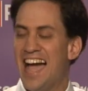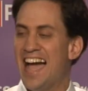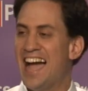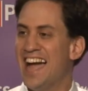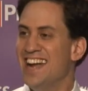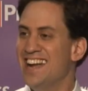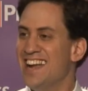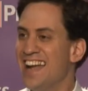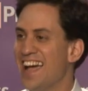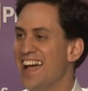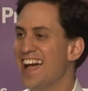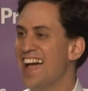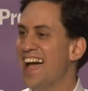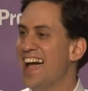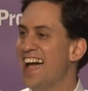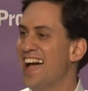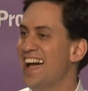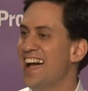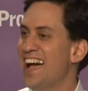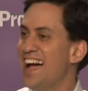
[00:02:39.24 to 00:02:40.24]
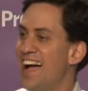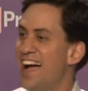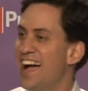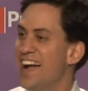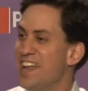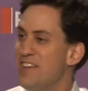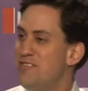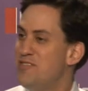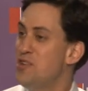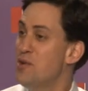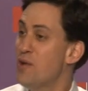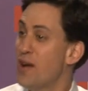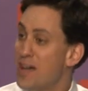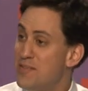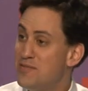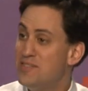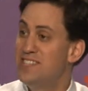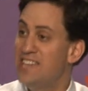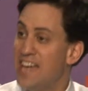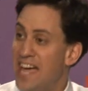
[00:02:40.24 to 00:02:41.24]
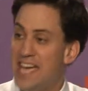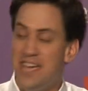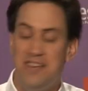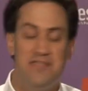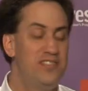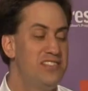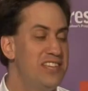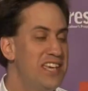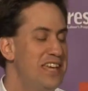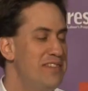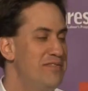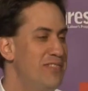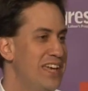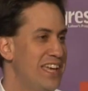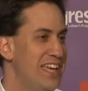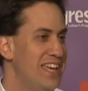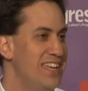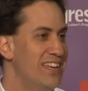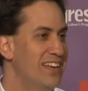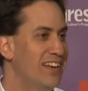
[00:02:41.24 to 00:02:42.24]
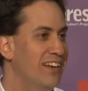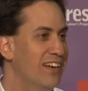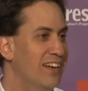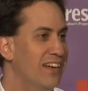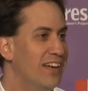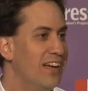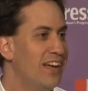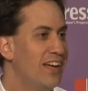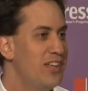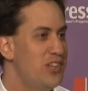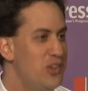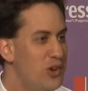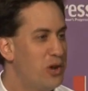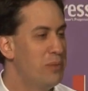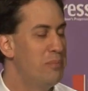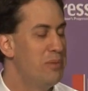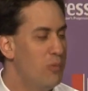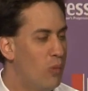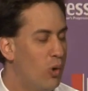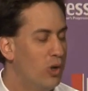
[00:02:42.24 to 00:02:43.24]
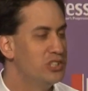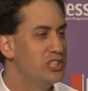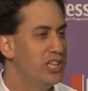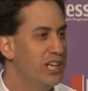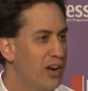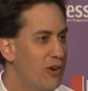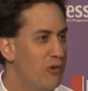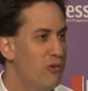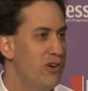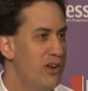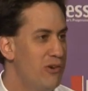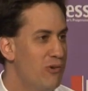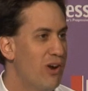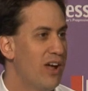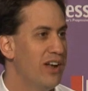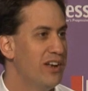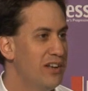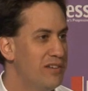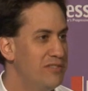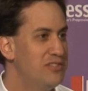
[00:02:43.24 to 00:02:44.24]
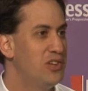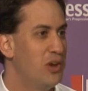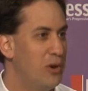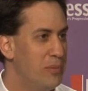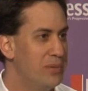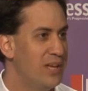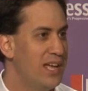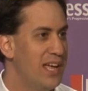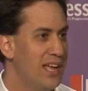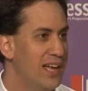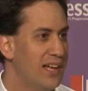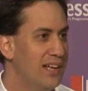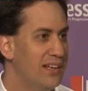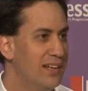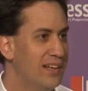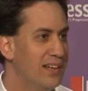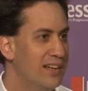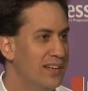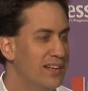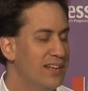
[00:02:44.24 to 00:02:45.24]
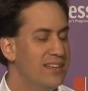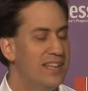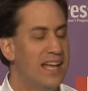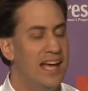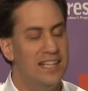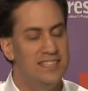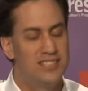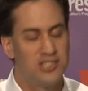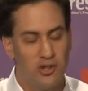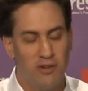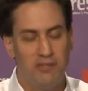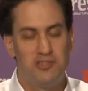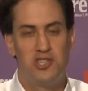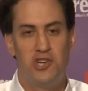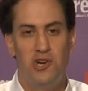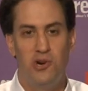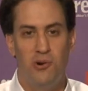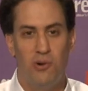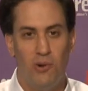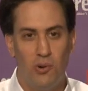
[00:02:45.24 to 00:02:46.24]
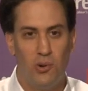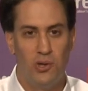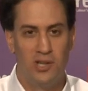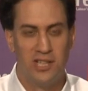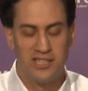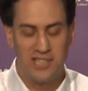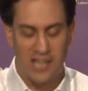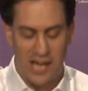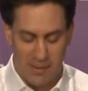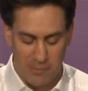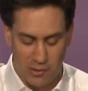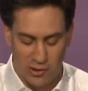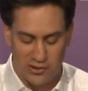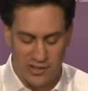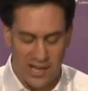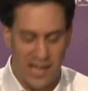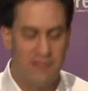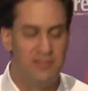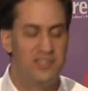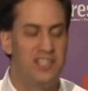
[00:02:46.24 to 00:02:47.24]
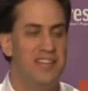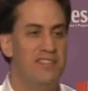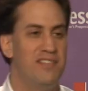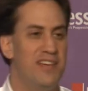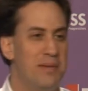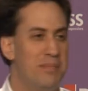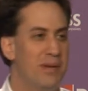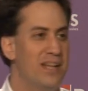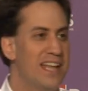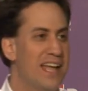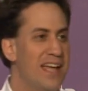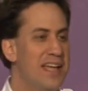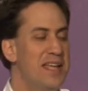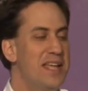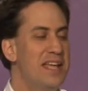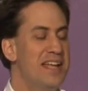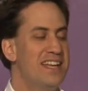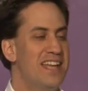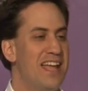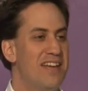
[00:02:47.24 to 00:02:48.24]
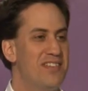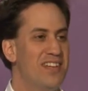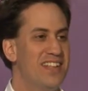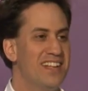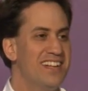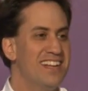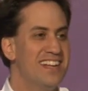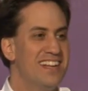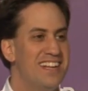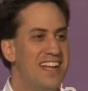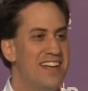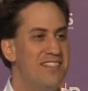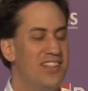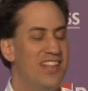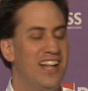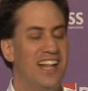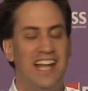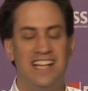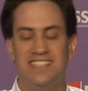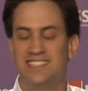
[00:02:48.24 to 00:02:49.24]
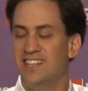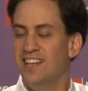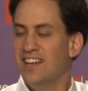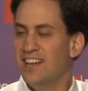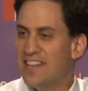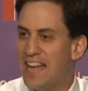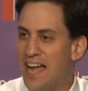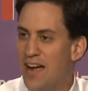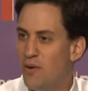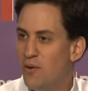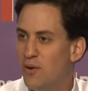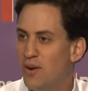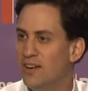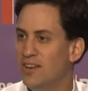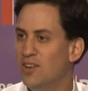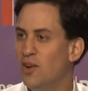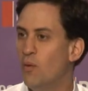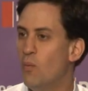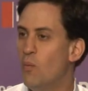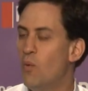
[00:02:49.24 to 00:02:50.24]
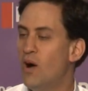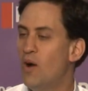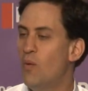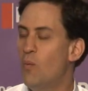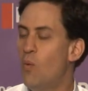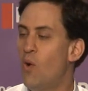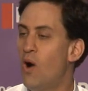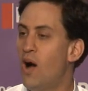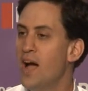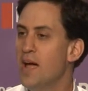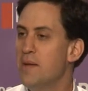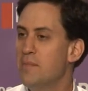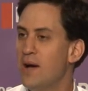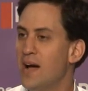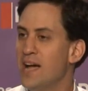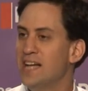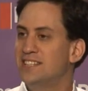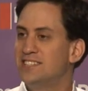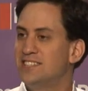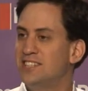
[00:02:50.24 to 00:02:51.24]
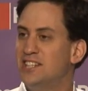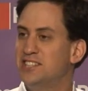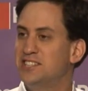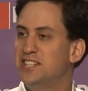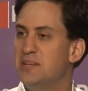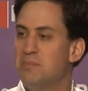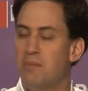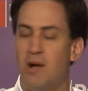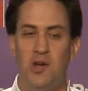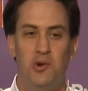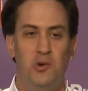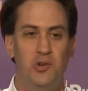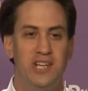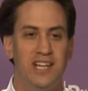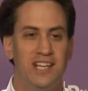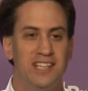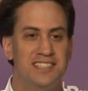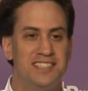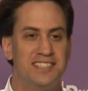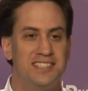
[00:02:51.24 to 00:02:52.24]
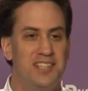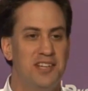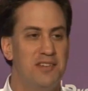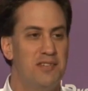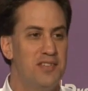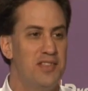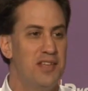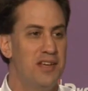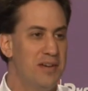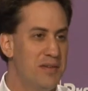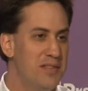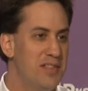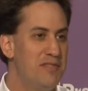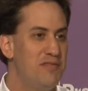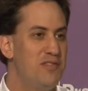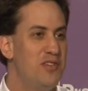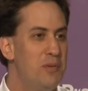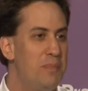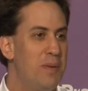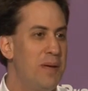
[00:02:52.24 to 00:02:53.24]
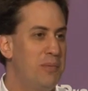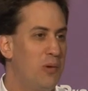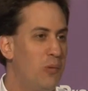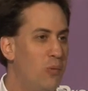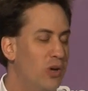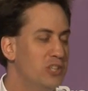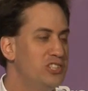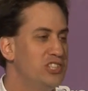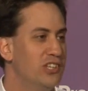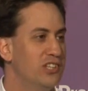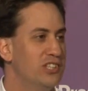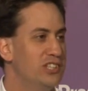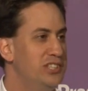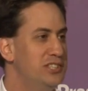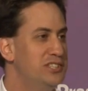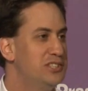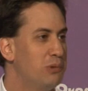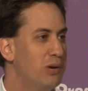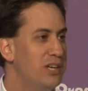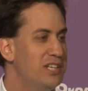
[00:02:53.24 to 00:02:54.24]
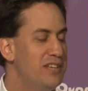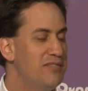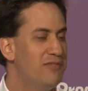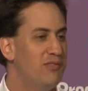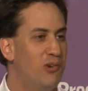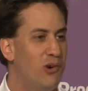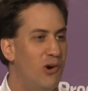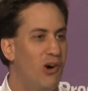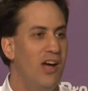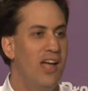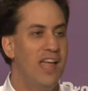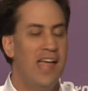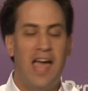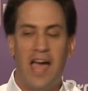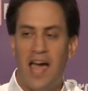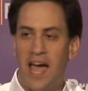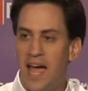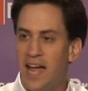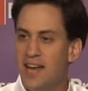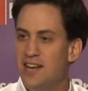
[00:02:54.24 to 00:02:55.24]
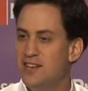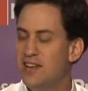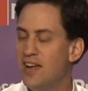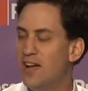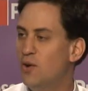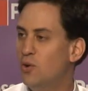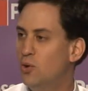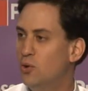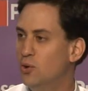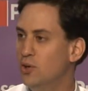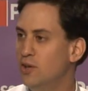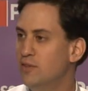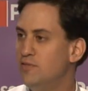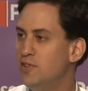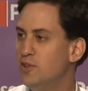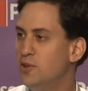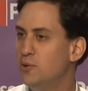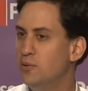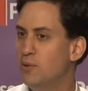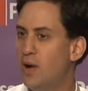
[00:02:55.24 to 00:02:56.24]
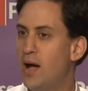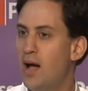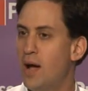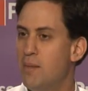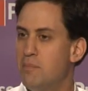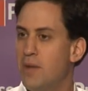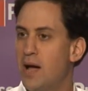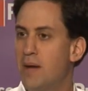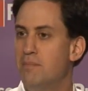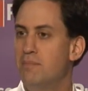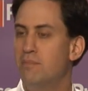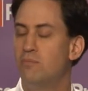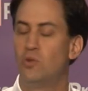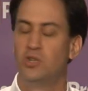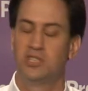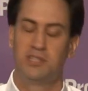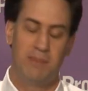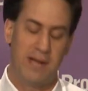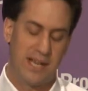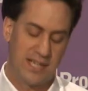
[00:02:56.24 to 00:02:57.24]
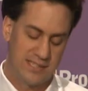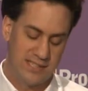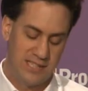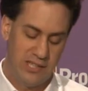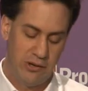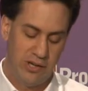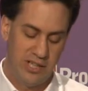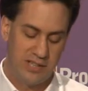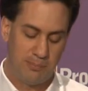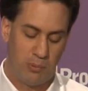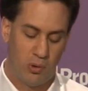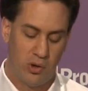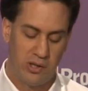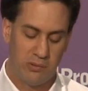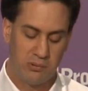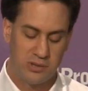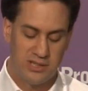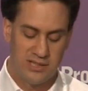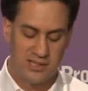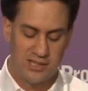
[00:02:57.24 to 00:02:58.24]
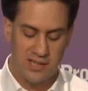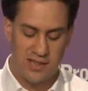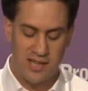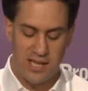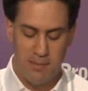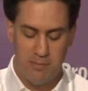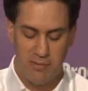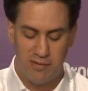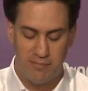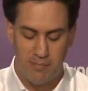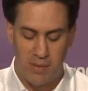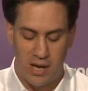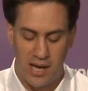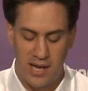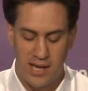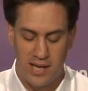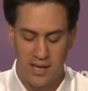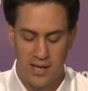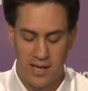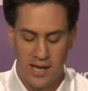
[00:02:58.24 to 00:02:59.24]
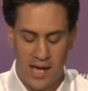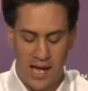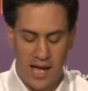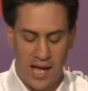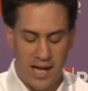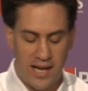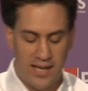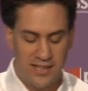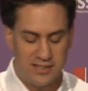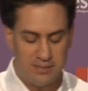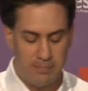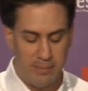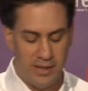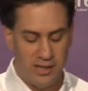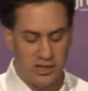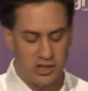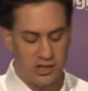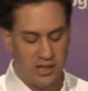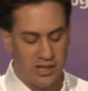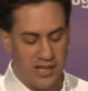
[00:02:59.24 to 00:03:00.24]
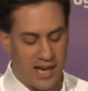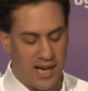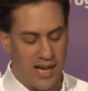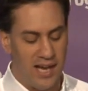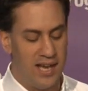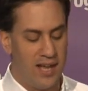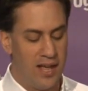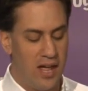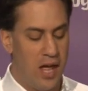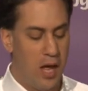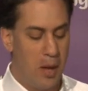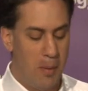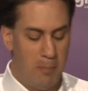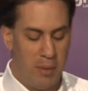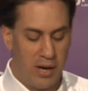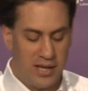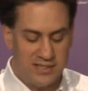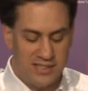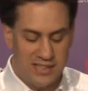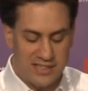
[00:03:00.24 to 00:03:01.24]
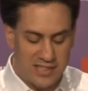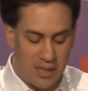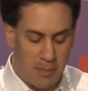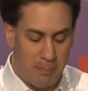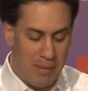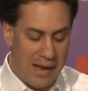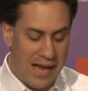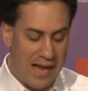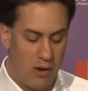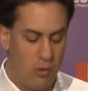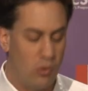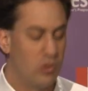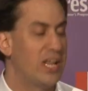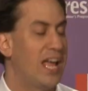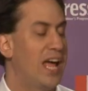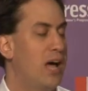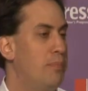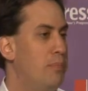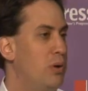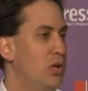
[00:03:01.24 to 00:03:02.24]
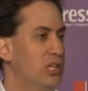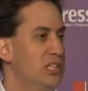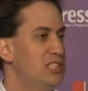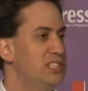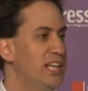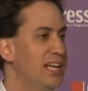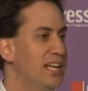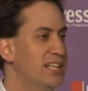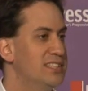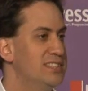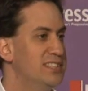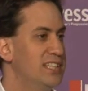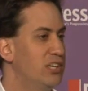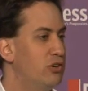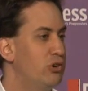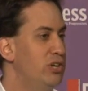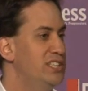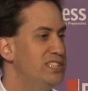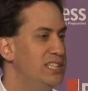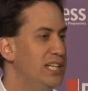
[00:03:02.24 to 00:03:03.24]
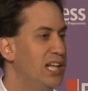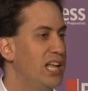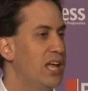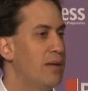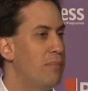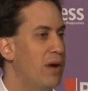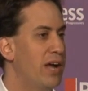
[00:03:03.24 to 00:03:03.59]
And if you have Dave TV, you could be watching a rerun of Top Gear. That is sort of true all the time on Dave TV, but nevertheless. Now, look, why am I insulting my audience, the few people watching on News 24 and all of you? I want to make a serious point, which is the theme of my speech today, because it's about how politics is increasingly a